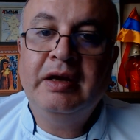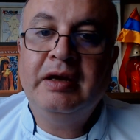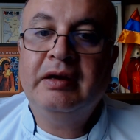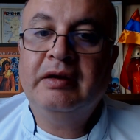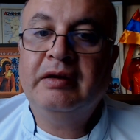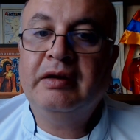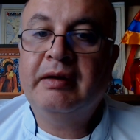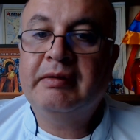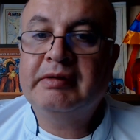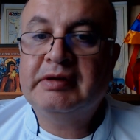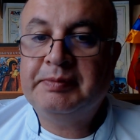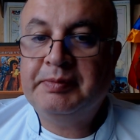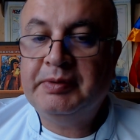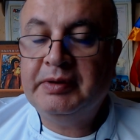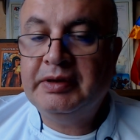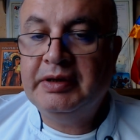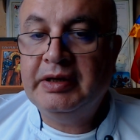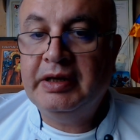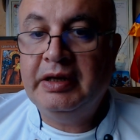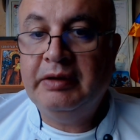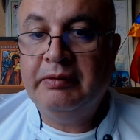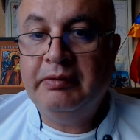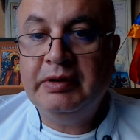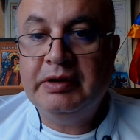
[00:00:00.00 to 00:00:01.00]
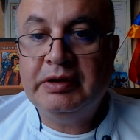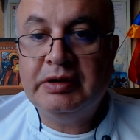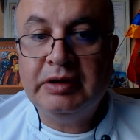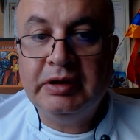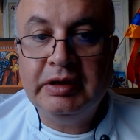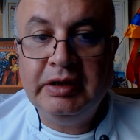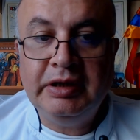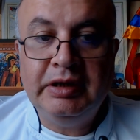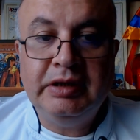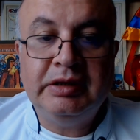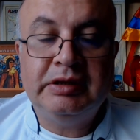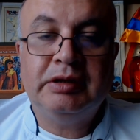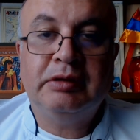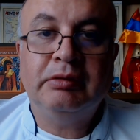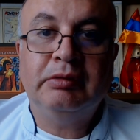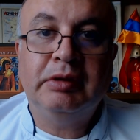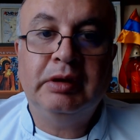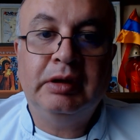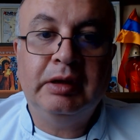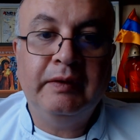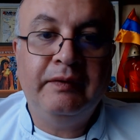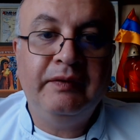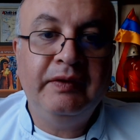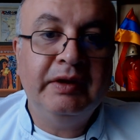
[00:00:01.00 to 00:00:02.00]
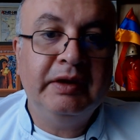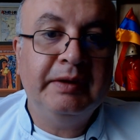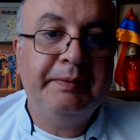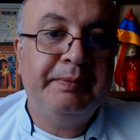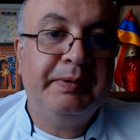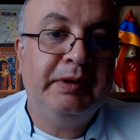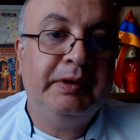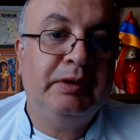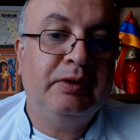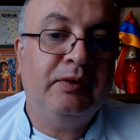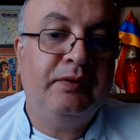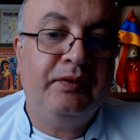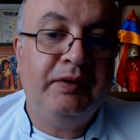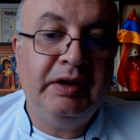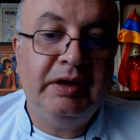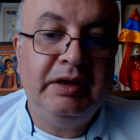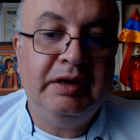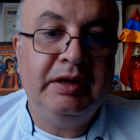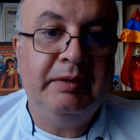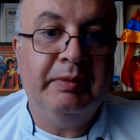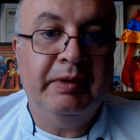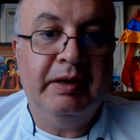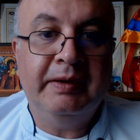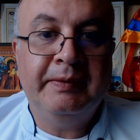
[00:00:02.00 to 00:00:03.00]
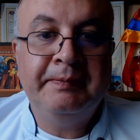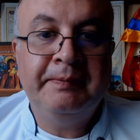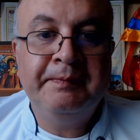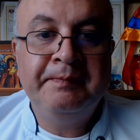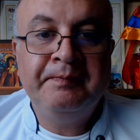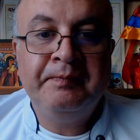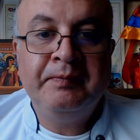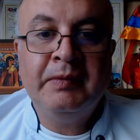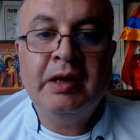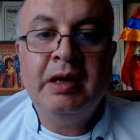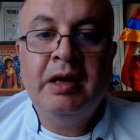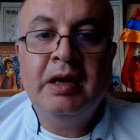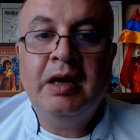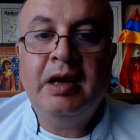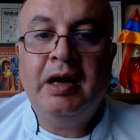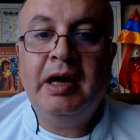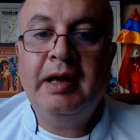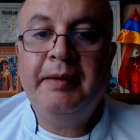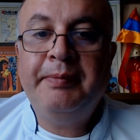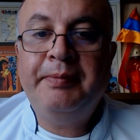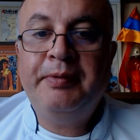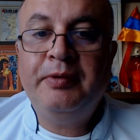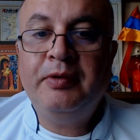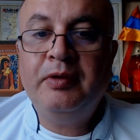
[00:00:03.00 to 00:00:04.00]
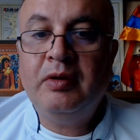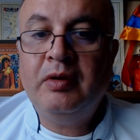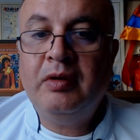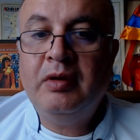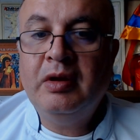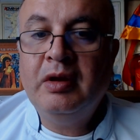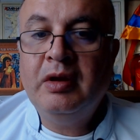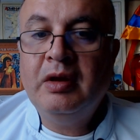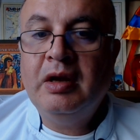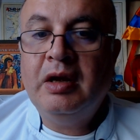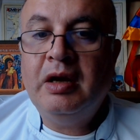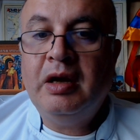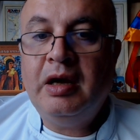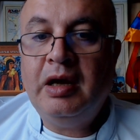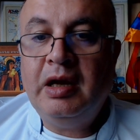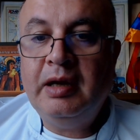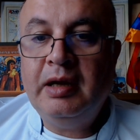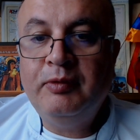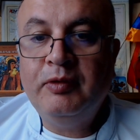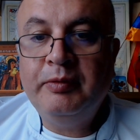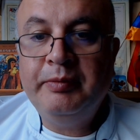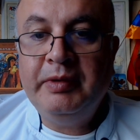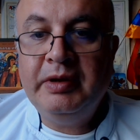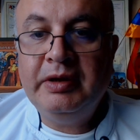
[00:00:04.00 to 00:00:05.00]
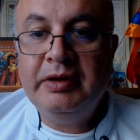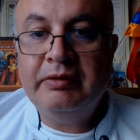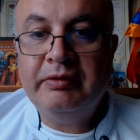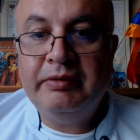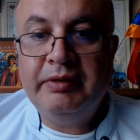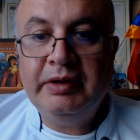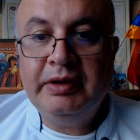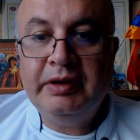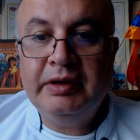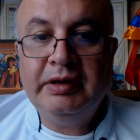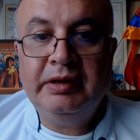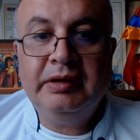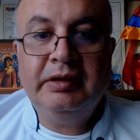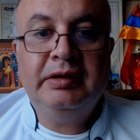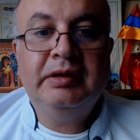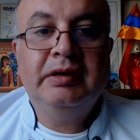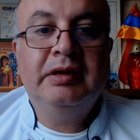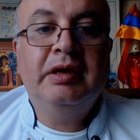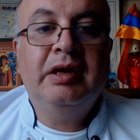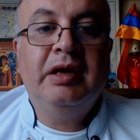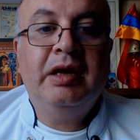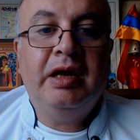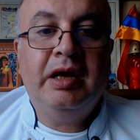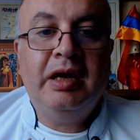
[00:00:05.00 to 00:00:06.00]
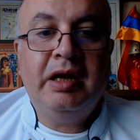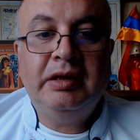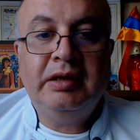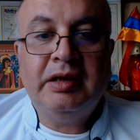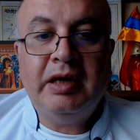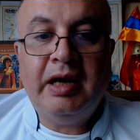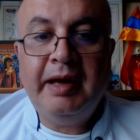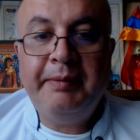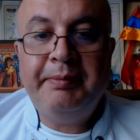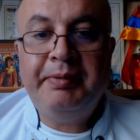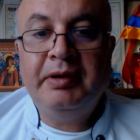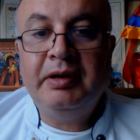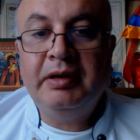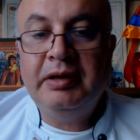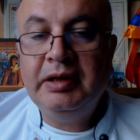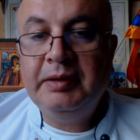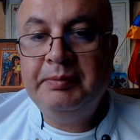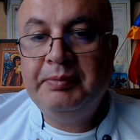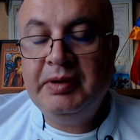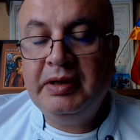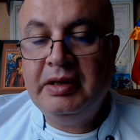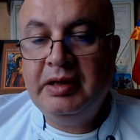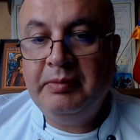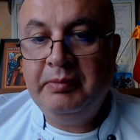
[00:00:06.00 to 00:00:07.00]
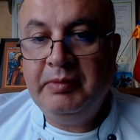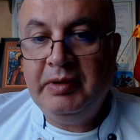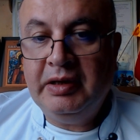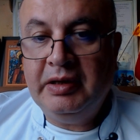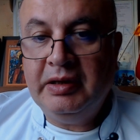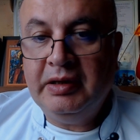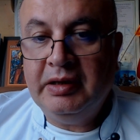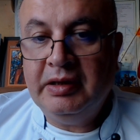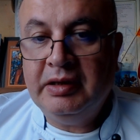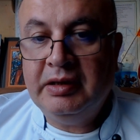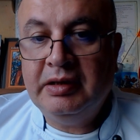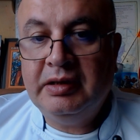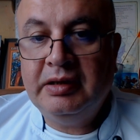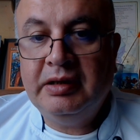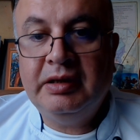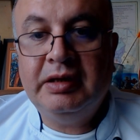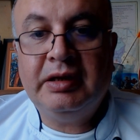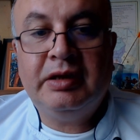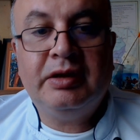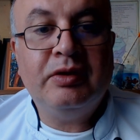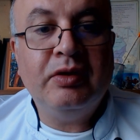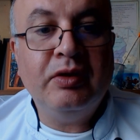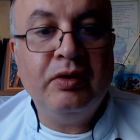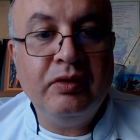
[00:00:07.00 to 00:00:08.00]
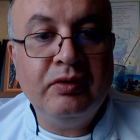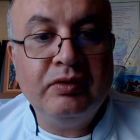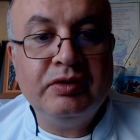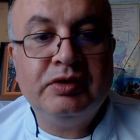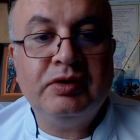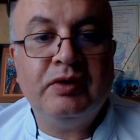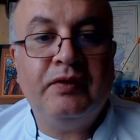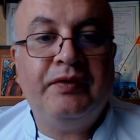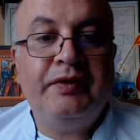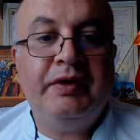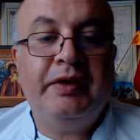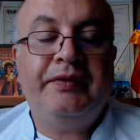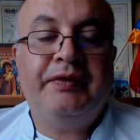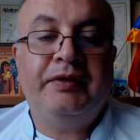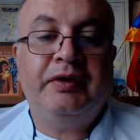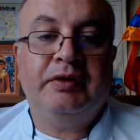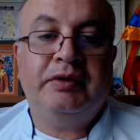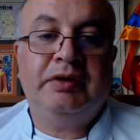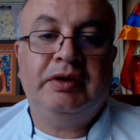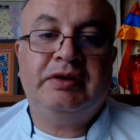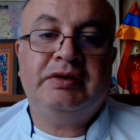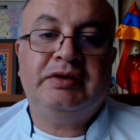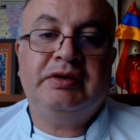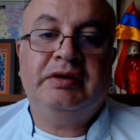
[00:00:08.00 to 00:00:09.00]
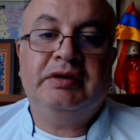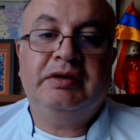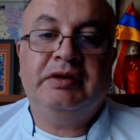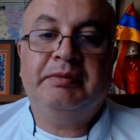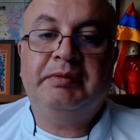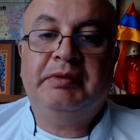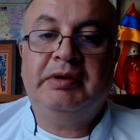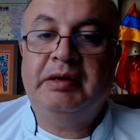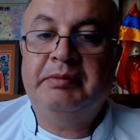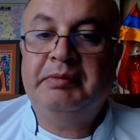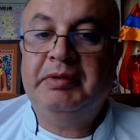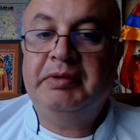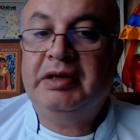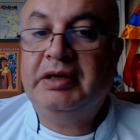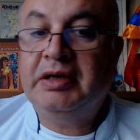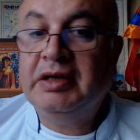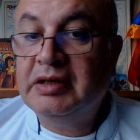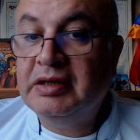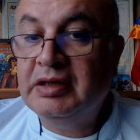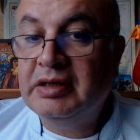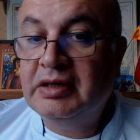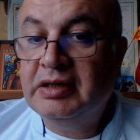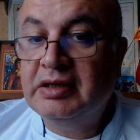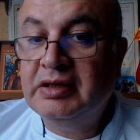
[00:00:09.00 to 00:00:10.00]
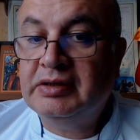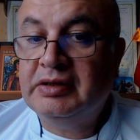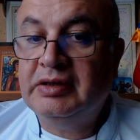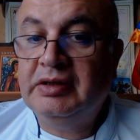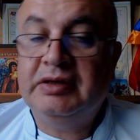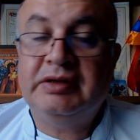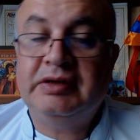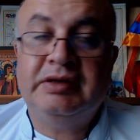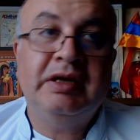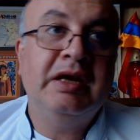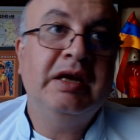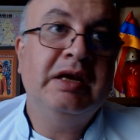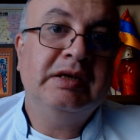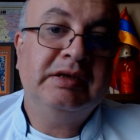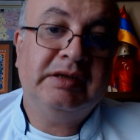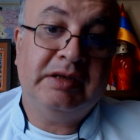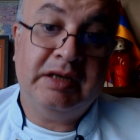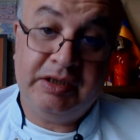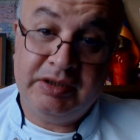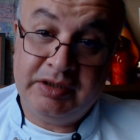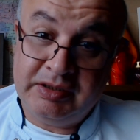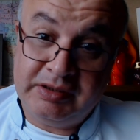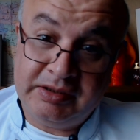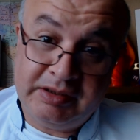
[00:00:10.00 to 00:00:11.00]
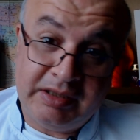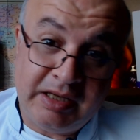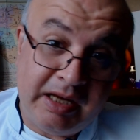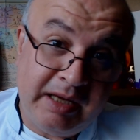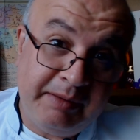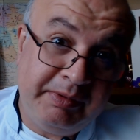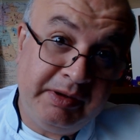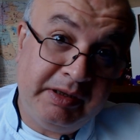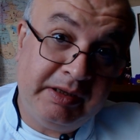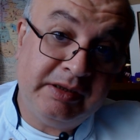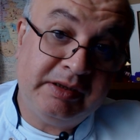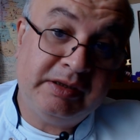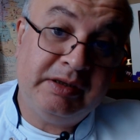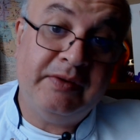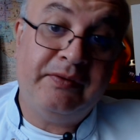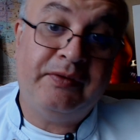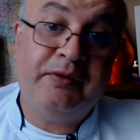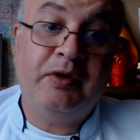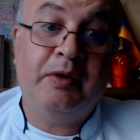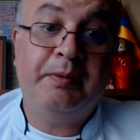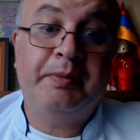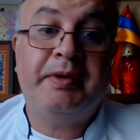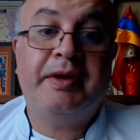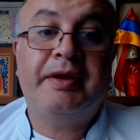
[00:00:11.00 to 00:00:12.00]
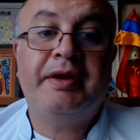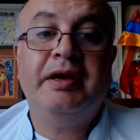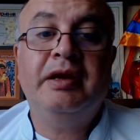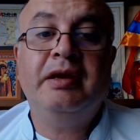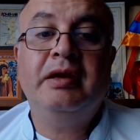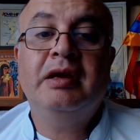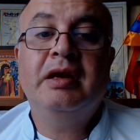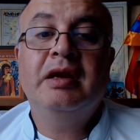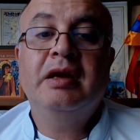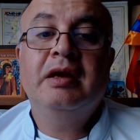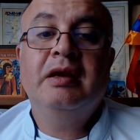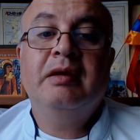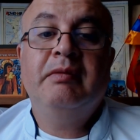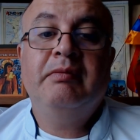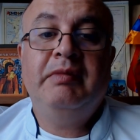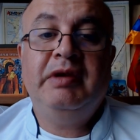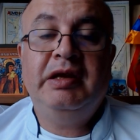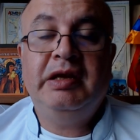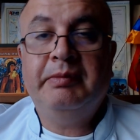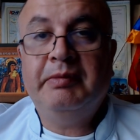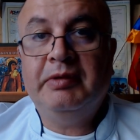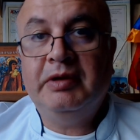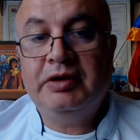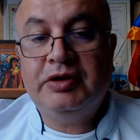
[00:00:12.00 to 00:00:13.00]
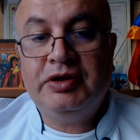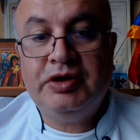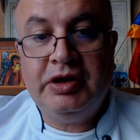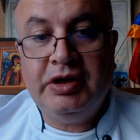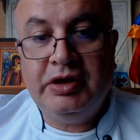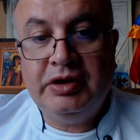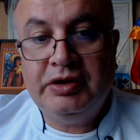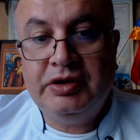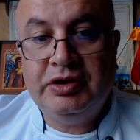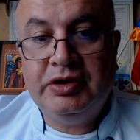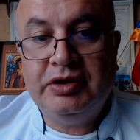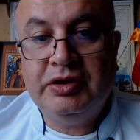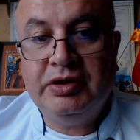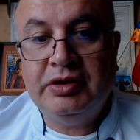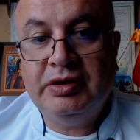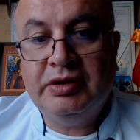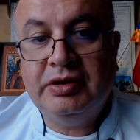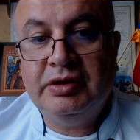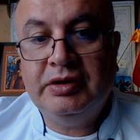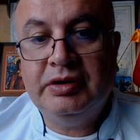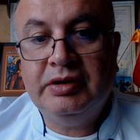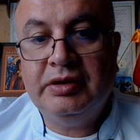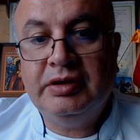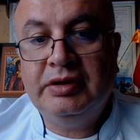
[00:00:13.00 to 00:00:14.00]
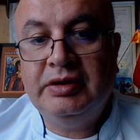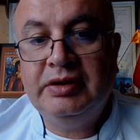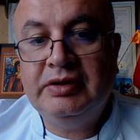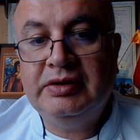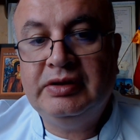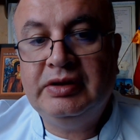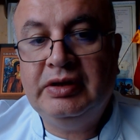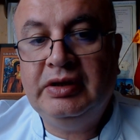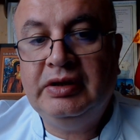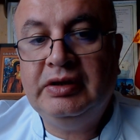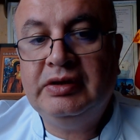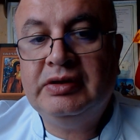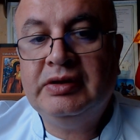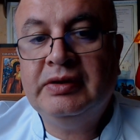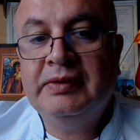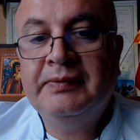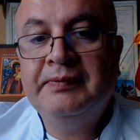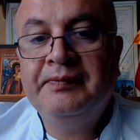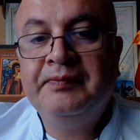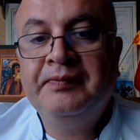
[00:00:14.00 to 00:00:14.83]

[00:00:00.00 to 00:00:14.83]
grams per day, which leads to the development of edema, hypoalbuminuria, and hyperlipidemia the cause of nephrotic syndrome can be kidney disease, such as diabetes nephropathy, minimal change uh, disease,